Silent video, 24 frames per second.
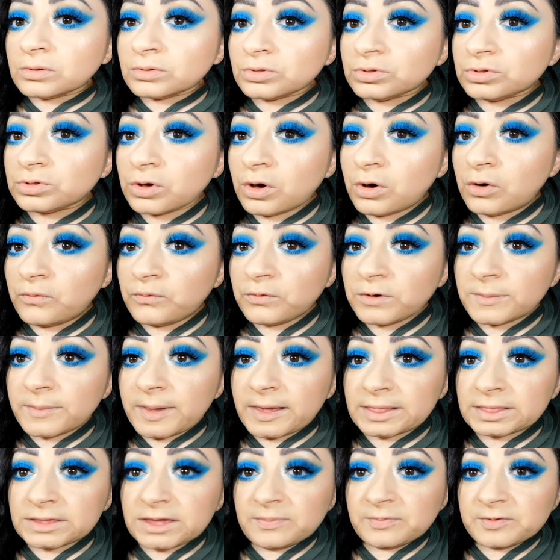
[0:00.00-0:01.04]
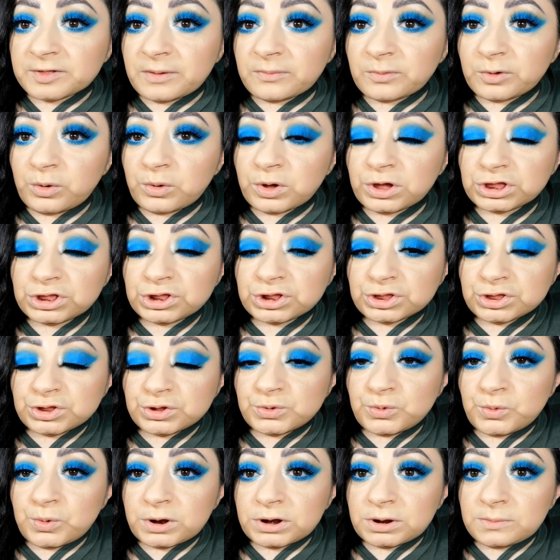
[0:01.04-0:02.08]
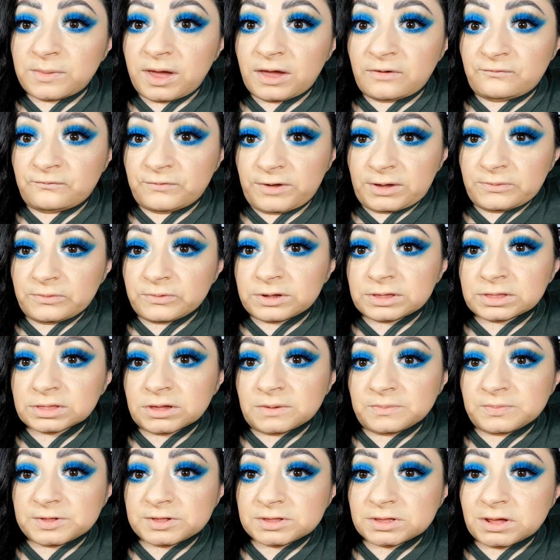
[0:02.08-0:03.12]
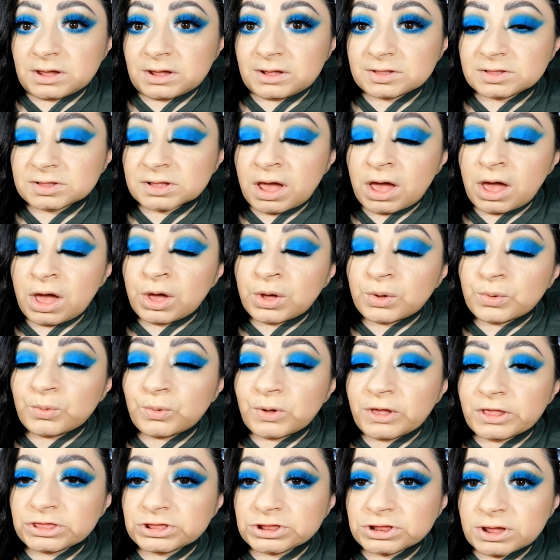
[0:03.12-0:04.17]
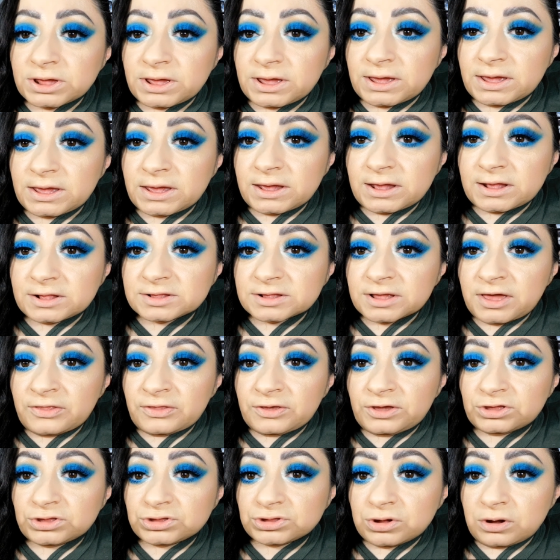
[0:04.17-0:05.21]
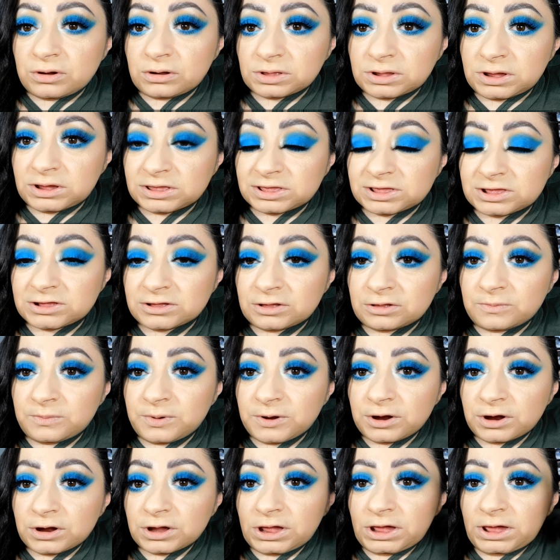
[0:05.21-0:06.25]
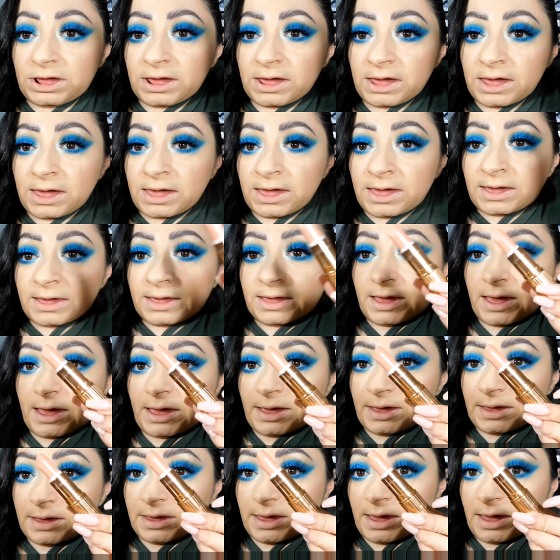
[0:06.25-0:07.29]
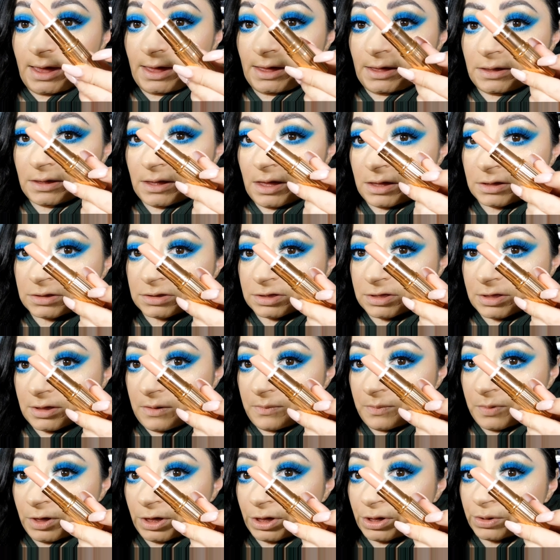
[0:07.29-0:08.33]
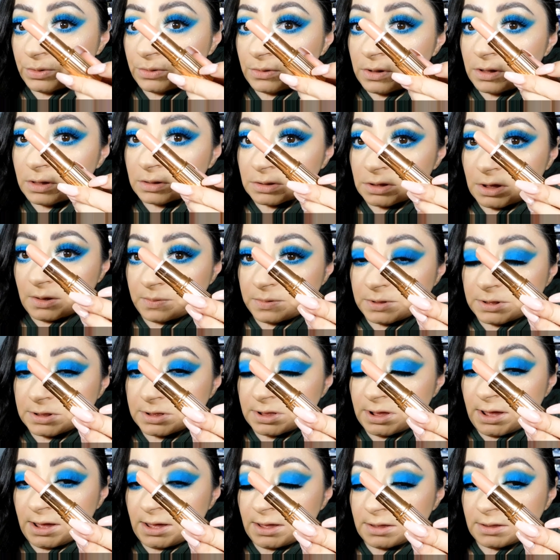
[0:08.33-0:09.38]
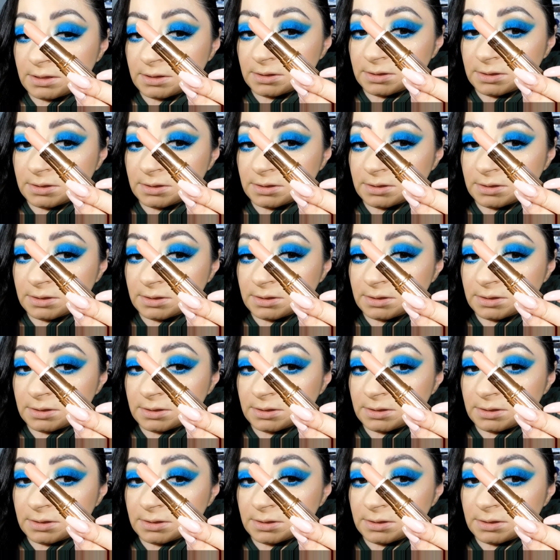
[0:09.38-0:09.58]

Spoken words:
So for my lips, I'm going to do one of my favorite lipsticks, which is the Charlotte Tilbury KKW lipstick.